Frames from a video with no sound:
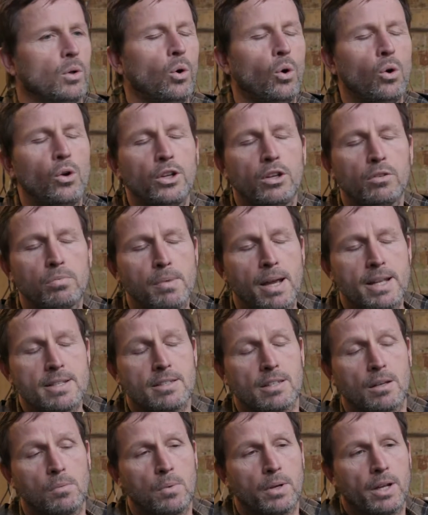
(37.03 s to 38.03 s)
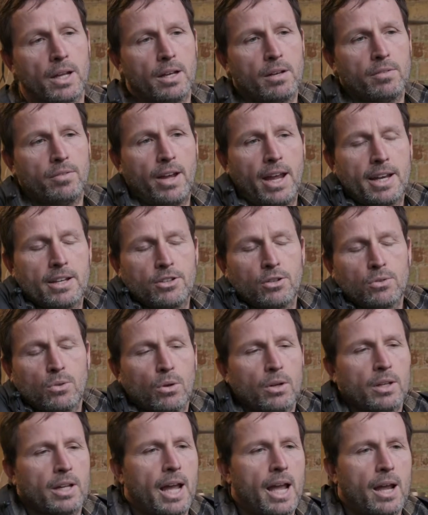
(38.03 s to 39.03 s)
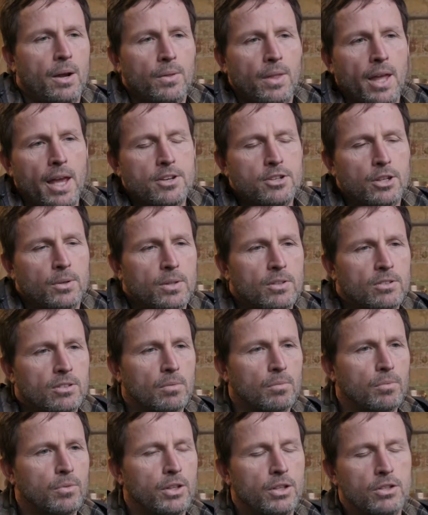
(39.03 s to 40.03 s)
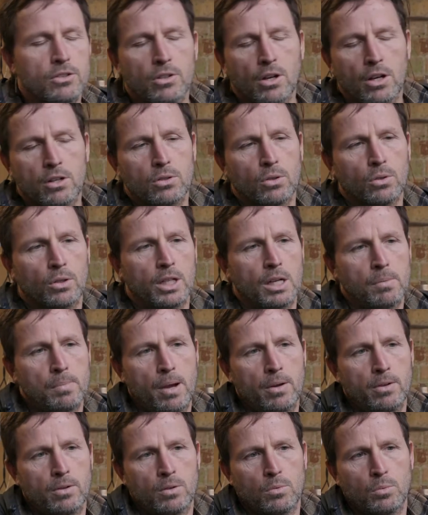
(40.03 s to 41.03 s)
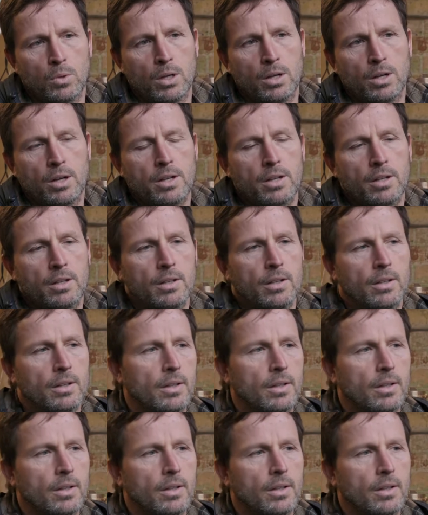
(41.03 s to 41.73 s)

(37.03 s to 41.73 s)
Or you've met someone at an event, you're already out there doing something, you start talking about your work